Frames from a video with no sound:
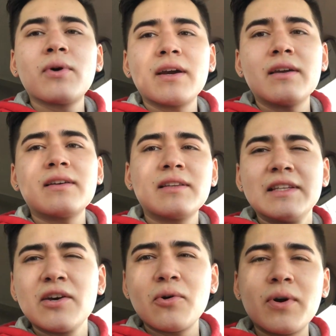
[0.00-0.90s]
way,
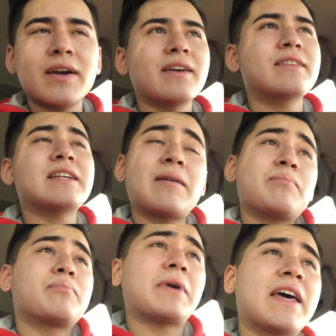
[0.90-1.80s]
in Leo way, because
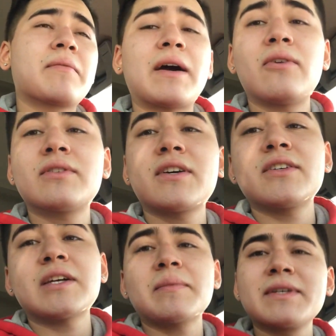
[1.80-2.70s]
I'm adding my own
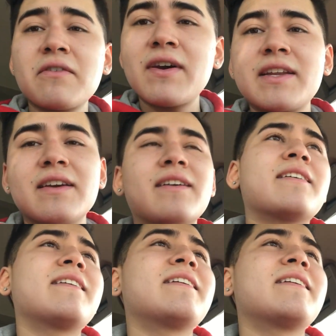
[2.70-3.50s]
touch. I'm innovating